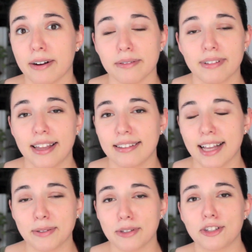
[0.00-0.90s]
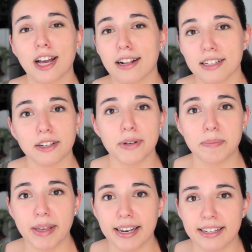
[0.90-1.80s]
now. And that's what this channel has
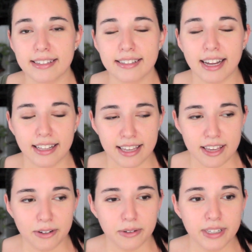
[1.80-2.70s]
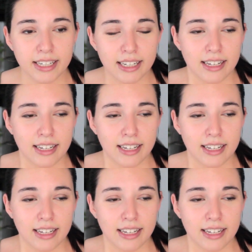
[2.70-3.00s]
always been, is telling you